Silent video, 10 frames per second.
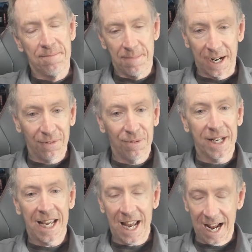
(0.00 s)
But if we
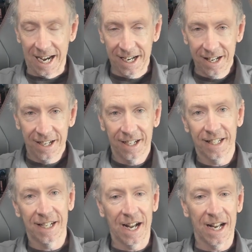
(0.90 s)
can,
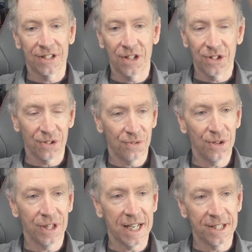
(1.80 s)
so there's a
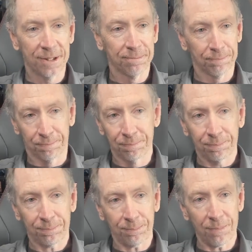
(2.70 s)
few things
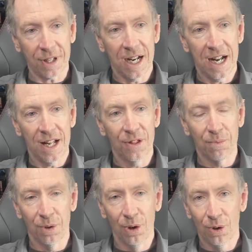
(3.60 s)
that
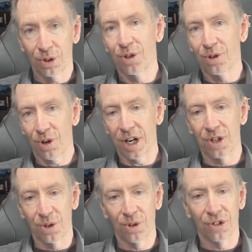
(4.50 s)
we'll look to try to
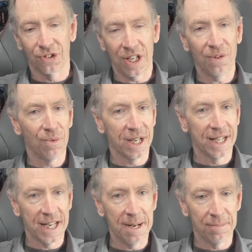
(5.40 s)
do to see if we
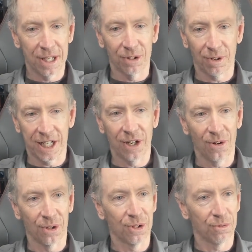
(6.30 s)
can keep things running
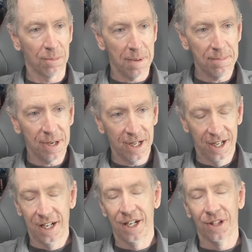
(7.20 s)
along. Because remember,
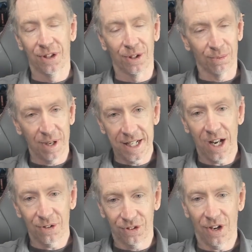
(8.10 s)
the
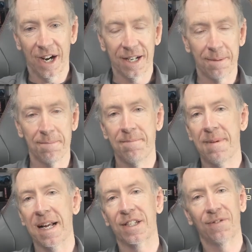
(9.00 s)
retail side
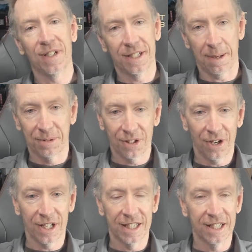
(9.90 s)
massively
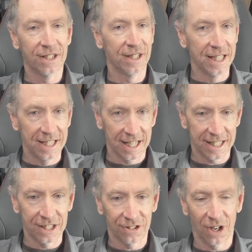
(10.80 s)
subsidizes the
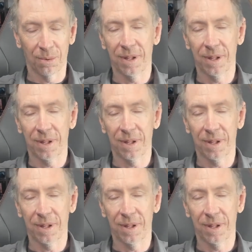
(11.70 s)
testing side.